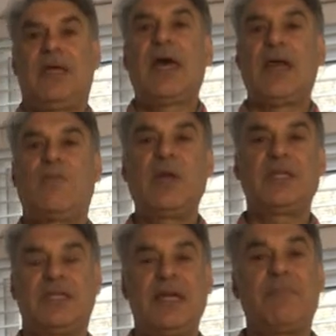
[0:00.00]
And one
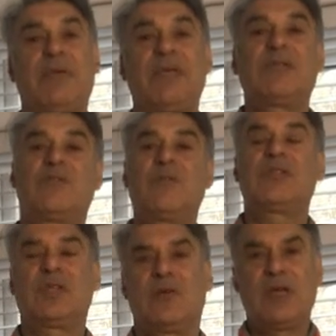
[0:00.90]
tip is
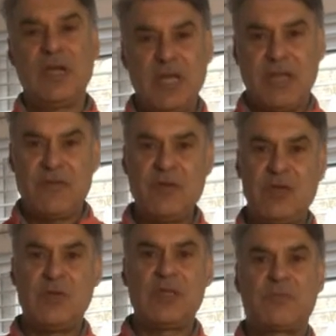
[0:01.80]
also, if you
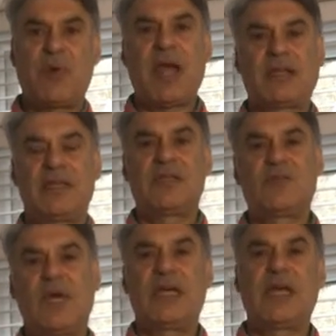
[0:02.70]
do this practice
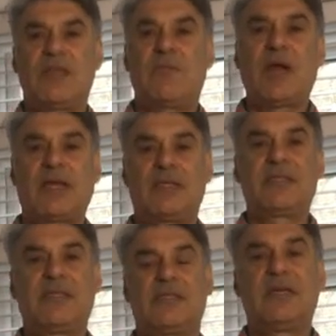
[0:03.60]
or any other
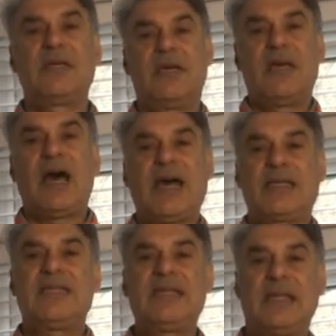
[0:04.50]
practices,
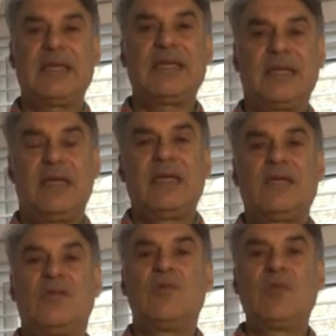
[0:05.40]
ideally
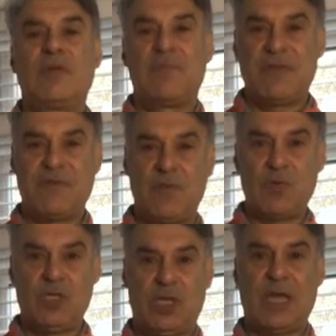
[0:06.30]
do them before
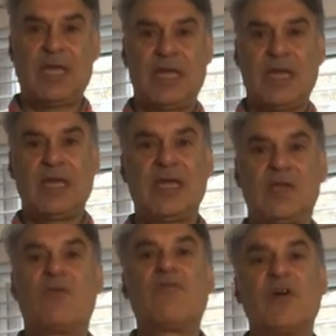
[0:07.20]
checking
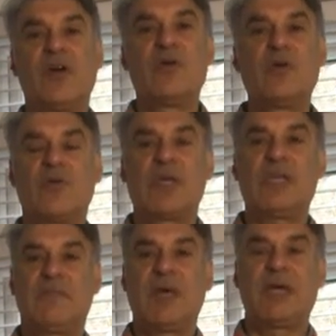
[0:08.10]
your phone or
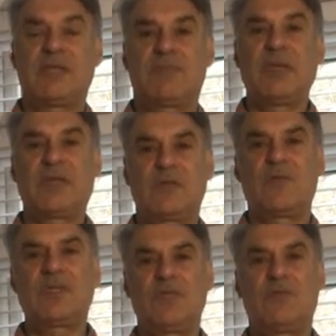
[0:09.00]
emails, because
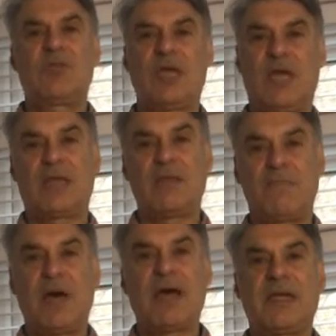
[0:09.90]
once you check, the
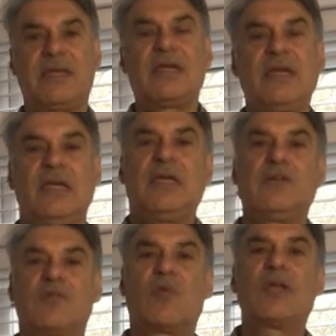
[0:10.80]
mind
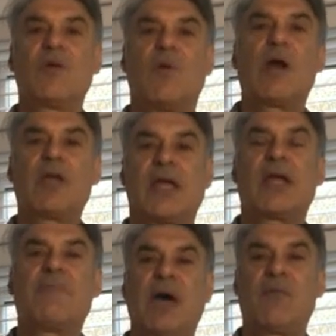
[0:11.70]
is already worrying
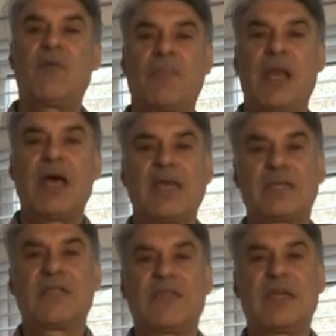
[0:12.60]
about replying
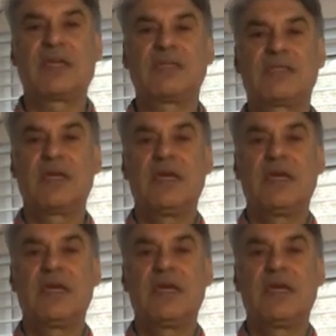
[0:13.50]
to things,